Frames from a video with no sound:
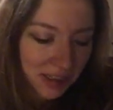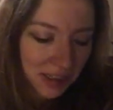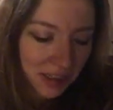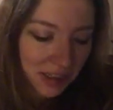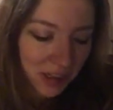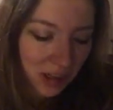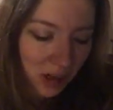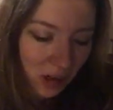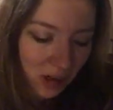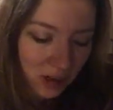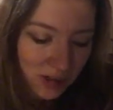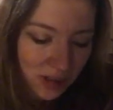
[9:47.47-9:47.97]

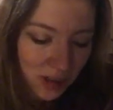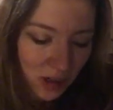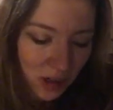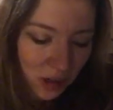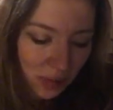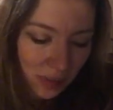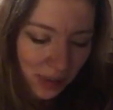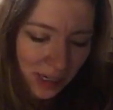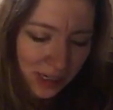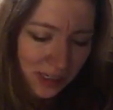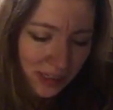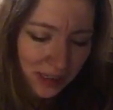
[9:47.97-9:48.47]
also, but
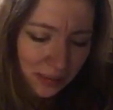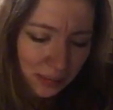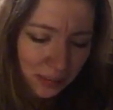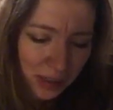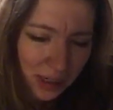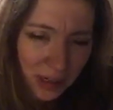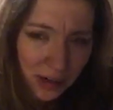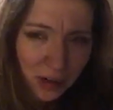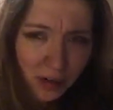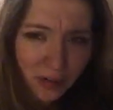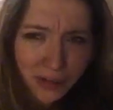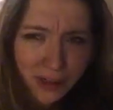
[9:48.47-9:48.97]
I didn't bring it
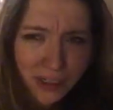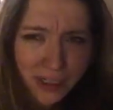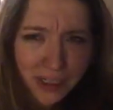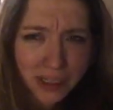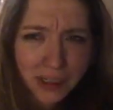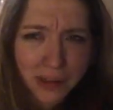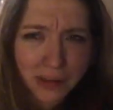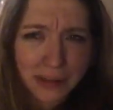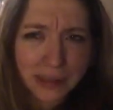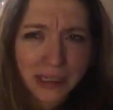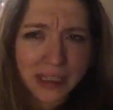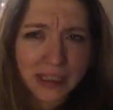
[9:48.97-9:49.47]
over here
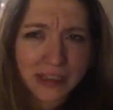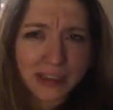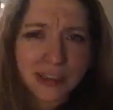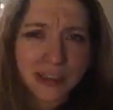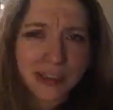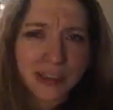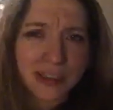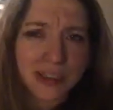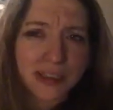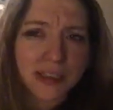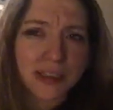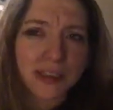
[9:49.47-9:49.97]

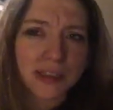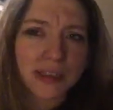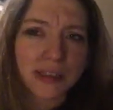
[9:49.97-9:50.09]
because